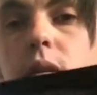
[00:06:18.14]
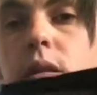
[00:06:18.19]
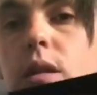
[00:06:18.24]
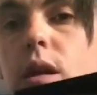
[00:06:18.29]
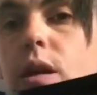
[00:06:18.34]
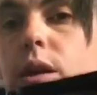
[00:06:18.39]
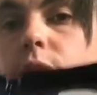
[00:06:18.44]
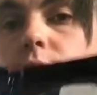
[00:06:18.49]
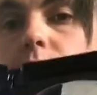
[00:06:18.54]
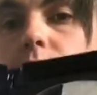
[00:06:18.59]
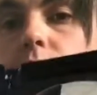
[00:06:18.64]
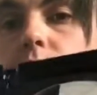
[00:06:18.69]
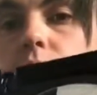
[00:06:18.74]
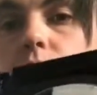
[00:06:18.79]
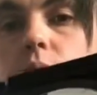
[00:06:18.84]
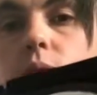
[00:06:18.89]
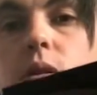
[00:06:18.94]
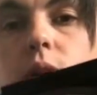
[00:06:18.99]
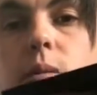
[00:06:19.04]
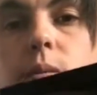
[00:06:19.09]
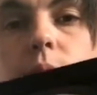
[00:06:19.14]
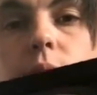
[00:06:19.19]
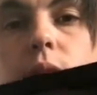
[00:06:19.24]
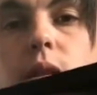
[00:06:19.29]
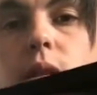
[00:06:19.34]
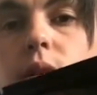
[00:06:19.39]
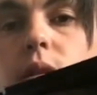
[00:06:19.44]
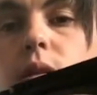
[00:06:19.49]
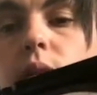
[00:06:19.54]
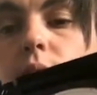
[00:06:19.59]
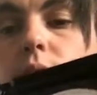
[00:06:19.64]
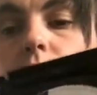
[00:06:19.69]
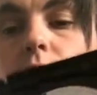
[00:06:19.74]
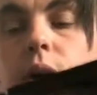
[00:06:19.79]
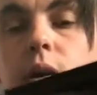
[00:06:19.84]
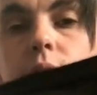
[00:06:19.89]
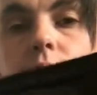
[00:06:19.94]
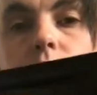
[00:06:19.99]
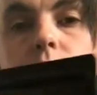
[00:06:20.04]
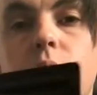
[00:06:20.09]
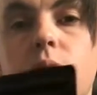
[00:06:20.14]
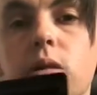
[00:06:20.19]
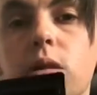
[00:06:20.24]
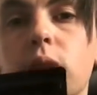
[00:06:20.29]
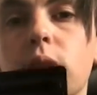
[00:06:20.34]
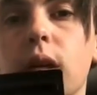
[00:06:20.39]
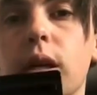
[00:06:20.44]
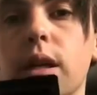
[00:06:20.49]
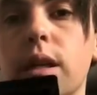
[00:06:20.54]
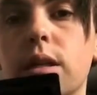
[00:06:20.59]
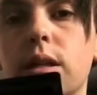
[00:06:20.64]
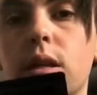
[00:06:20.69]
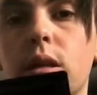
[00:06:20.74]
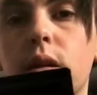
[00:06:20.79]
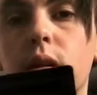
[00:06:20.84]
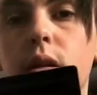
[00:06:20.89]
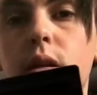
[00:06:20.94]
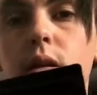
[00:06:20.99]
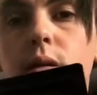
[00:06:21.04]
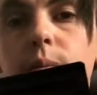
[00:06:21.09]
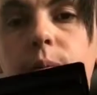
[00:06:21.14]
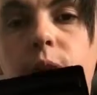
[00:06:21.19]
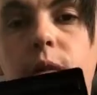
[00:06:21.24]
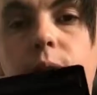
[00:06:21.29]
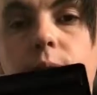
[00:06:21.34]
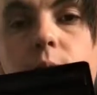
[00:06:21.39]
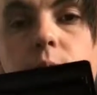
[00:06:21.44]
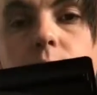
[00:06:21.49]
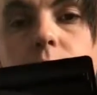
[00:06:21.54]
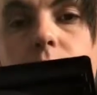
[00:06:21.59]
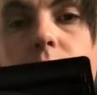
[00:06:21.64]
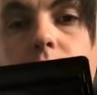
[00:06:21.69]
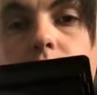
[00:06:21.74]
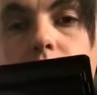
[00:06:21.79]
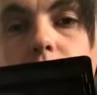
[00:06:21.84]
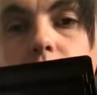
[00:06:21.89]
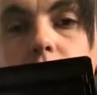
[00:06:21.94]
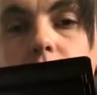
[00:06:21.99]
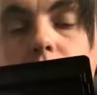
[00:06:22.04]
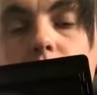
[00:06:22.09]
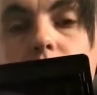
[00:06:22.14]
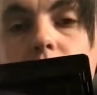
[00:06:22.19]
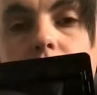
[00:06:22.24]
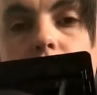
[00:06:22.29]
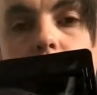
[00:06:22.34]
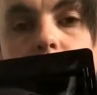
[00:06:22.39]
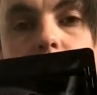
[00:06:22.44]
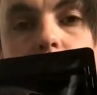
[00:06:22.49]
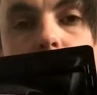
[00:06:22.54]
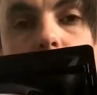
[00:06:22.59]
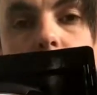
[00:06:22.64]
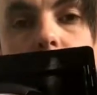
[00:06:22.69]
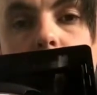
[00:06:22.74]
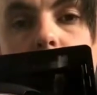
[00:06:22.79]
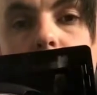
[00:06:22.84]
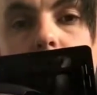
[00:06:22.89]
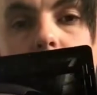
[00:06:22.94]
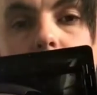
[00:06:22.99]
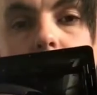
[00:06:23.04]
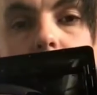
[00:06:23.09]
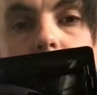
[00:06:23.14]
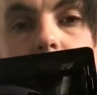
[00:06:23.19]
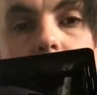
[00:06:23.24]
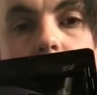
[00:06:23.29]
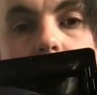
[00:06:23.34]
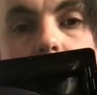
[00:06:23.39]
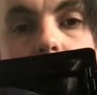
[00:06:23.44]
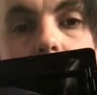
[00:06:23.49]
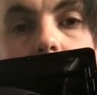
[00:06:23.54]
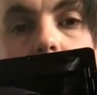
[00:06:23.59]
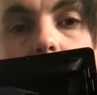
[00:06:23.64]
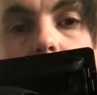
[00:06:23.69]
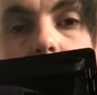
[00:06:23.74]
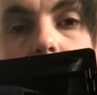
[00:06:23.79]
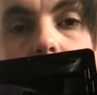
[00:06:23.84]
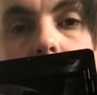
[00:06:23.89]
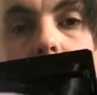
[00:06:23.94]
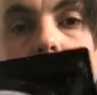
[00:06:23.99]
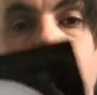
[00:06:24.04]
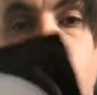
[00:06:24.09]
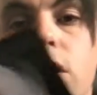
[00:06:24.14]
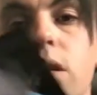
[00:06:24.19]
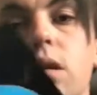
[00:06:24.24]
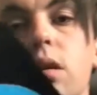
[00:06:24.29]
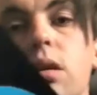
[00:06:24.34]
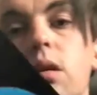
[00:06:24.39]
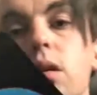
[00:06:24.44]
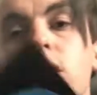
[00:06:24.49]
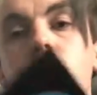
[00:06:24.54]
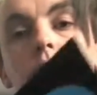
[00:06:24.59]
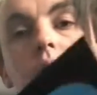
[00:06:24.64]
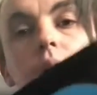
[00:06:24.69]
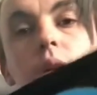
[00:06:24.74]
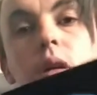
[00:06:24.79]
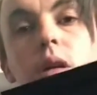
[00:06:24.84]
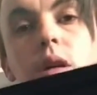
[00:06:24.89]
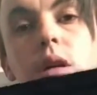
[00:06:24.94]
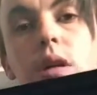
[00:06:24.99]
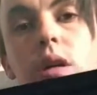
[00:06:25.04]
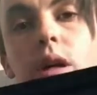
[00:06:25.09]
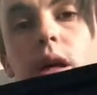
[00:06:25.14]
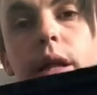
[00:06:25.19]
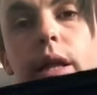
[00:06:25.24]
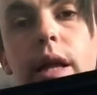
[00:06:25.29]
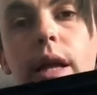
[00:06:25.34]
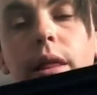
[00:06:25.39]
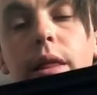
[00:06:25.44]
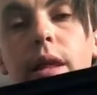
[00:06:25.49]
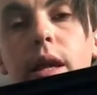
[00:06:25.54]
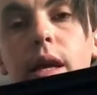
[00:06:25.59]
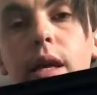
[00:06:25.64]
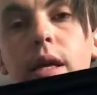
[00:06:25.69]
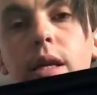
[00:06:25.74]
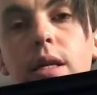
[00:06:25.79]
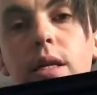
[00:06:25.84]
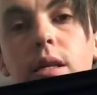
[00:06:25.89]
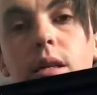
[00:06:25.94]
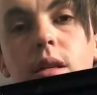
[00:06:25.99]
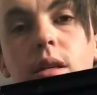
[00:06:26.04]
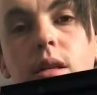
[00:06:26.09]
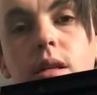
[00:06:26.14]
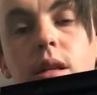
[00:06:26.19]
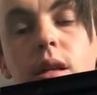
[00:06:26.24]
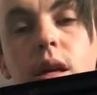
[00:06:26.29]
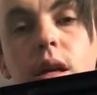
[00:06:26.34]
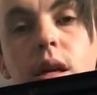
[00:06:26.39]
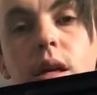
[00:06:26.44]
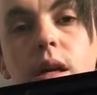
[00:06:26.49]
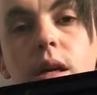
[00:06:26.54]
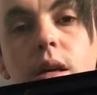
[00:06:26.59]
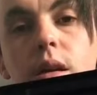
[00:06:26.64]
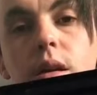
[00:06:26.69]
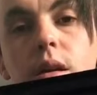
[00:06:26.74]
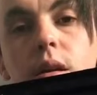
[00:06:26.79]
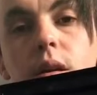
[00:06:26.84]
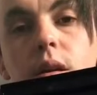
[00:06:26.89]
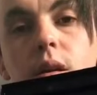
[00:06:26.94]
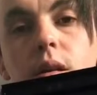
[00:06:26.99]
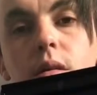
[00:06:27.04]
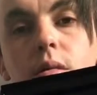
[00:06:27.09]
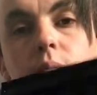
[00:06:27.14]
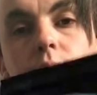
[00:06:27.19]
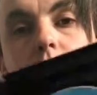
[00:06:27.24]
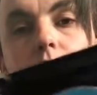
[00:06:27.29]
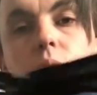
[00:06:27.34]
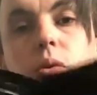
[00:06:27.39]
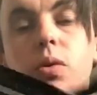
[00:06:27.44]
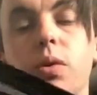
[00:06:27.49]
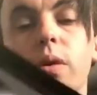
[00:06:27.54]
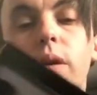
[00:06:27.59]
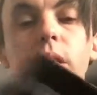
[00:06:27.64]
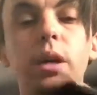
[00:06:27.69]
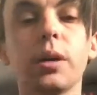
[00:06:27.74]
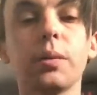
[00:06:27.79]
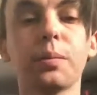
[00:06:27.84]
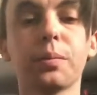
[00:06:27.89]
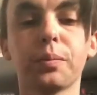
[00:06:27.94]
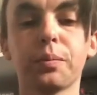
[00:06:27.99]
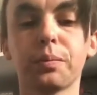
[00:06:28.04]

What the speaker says: so digital copies there, of course. There's the 4K Blu-ray, which has artwork, and then there's the standard Blu-ray.